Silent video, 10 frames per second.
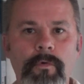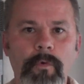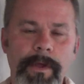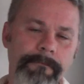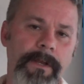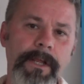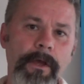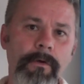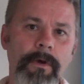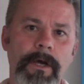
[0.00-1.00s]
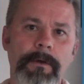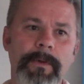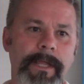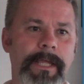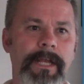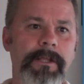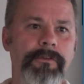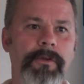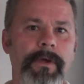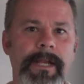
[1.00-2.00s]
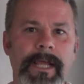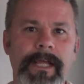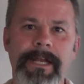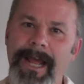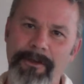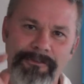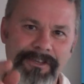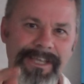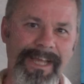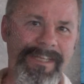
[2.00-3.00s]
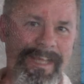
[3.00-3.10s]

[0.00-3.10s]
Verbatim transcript: quick video. Uh, we can get into it, and I'll see you at